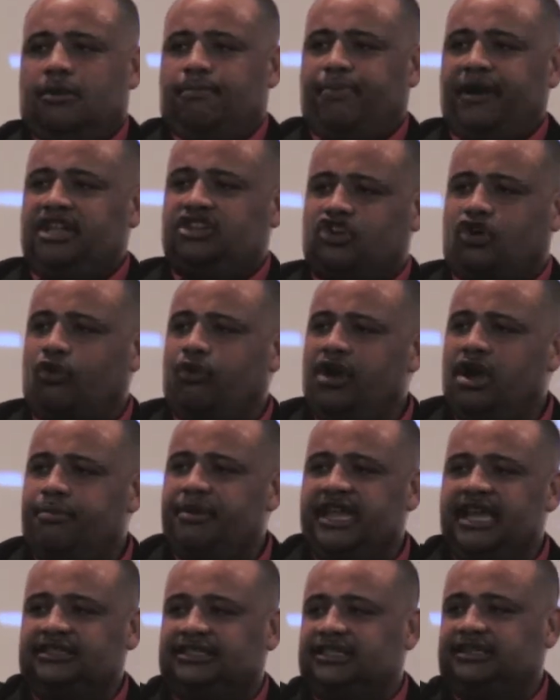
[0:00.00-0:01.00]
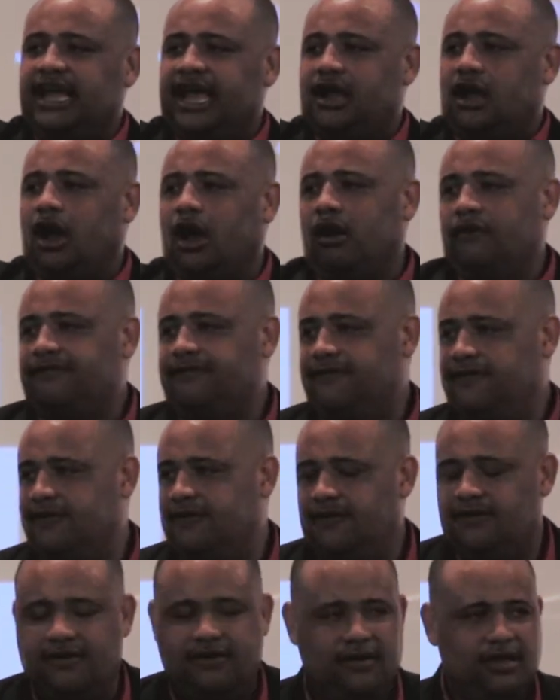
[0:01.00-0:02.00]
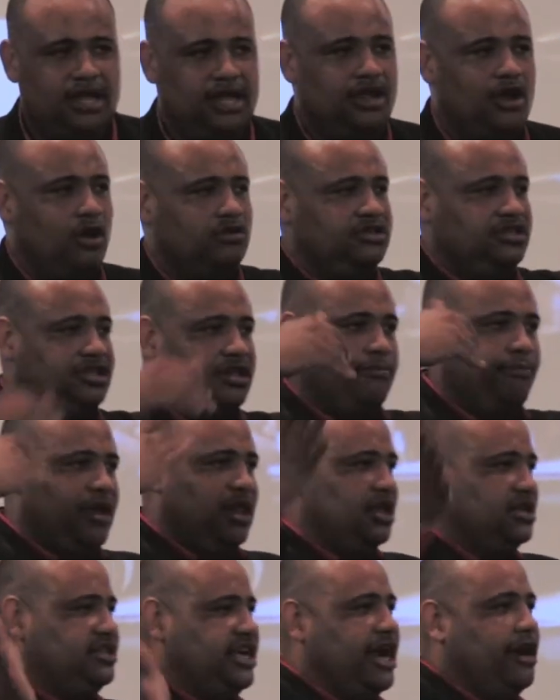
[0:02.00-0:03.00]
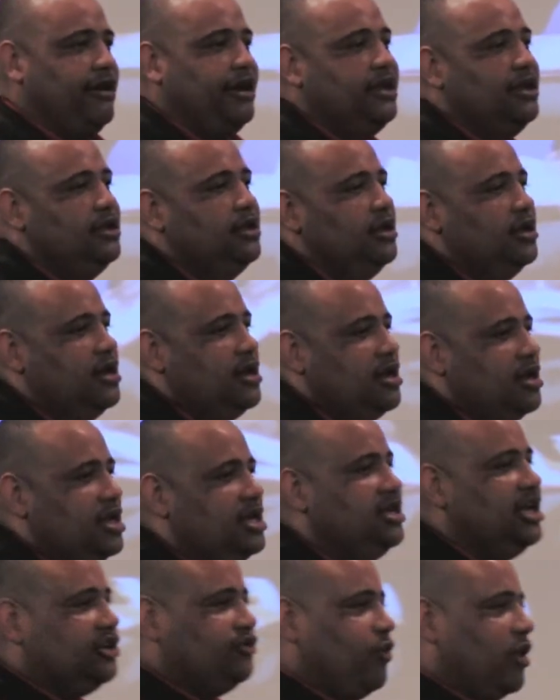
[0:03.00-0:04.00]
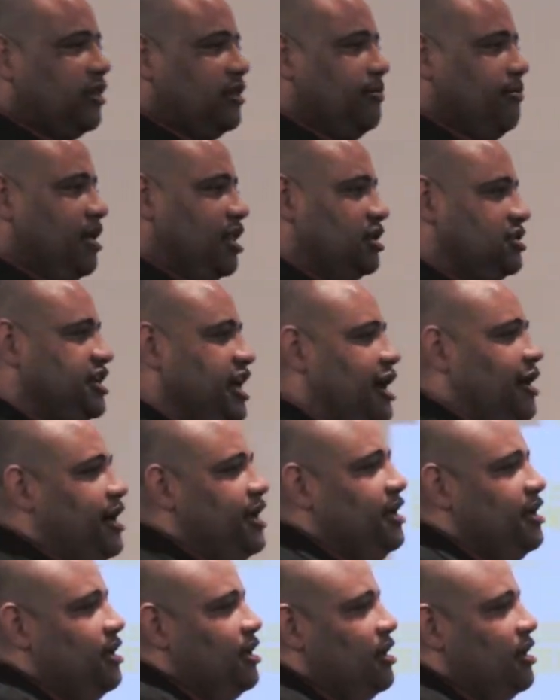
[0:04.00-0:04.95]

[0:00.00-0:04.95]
But his career begins to take off. He goes into the military. He does well in the military.